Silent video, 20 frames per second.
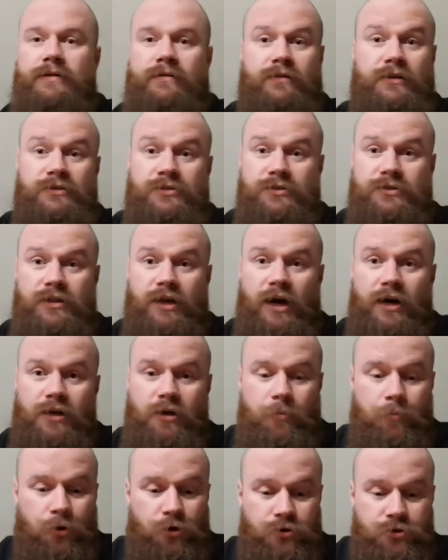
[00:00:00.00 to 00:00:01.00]
This is not a
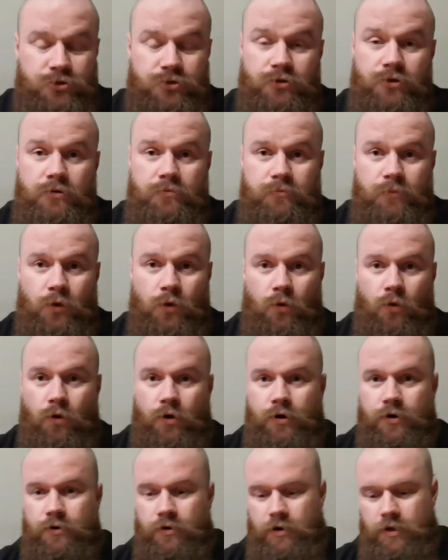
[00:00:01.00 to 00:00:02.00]
commercial,
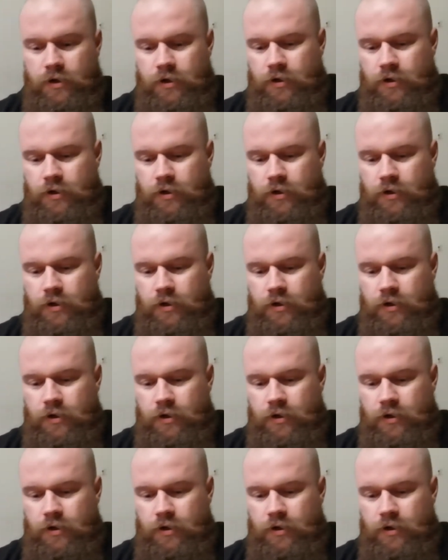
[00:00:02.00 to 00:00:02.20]
or